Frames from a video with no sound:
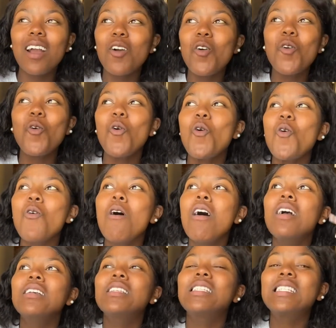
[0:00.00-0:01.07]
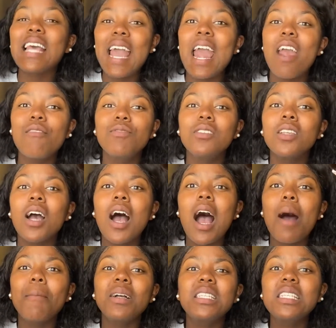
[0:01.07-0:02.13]
who saves
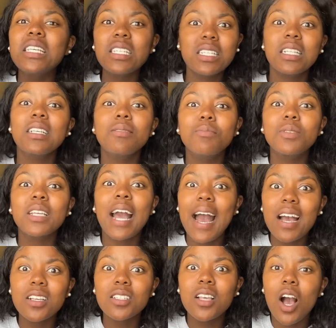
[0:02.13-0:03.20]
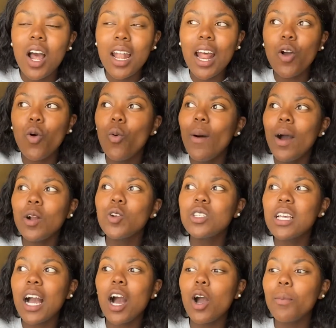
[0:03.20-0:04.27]
I'm a till slips, guys? Like, who does that?
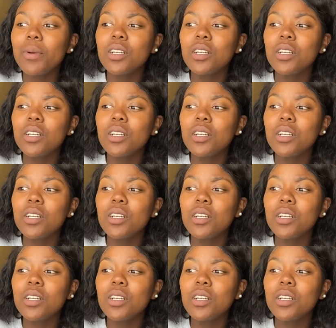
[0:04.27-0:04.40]
Oh,